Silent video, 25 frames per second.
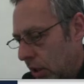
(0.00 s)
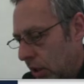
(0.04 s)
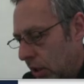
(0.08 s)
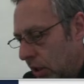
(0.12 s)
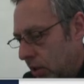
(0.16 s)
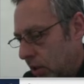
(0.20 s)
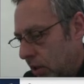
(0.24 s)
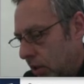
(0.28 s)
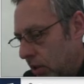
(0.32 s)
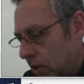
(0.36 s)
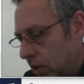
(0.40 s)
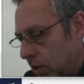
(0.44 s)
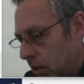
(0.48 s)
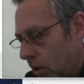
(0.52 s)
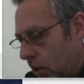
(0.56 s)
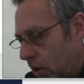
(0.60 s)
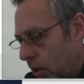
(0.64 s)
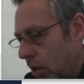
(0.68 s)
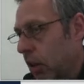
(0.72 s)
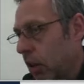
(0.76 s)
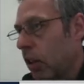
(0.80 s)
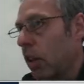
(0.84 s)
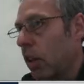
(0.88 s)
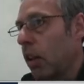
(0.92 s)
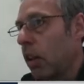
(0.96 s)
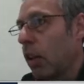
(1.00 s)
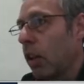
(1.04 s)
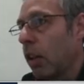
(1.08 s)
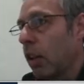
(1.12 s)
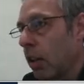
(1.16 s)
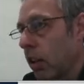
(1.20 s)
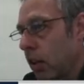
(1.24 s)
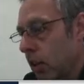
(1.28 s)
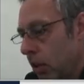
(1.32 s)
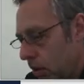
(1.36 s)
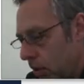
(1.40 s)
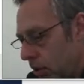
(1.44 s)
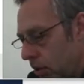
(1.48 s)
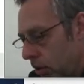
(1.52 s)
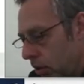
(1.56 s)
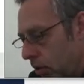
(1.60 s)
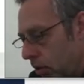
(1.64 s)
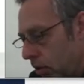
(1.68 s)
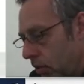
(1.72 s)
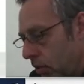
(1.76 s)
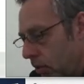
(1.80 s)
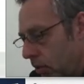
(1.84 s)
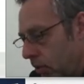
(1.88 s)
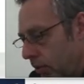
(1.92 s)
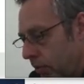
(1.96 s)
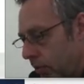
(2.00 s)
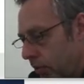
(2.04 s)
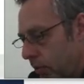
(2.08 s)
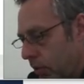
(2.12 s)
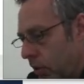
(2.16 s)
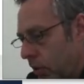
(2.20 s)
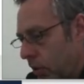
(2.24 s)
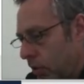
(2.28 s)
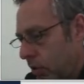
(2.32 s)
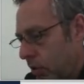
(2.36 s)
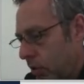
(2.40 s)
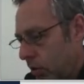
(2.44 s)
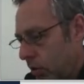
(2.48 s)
the front door.